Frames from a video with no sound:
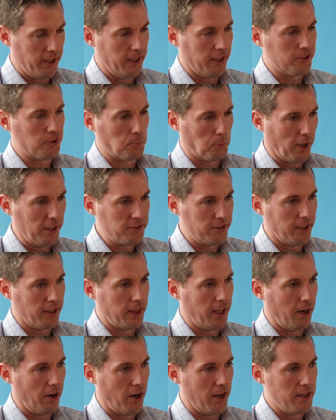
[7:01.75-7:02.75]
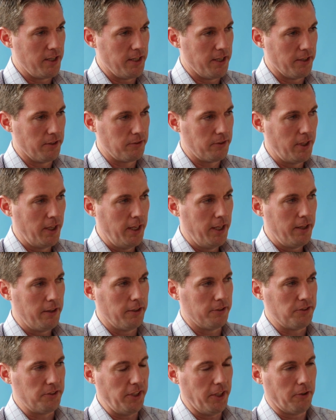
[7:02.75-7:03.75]
in expressing their ideas.
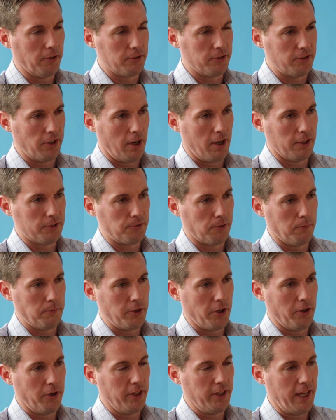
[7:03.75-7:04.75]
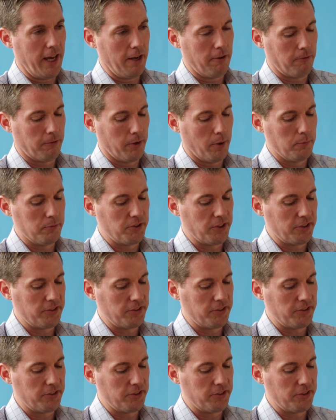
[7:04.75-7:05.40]
The secret sauce from turning that from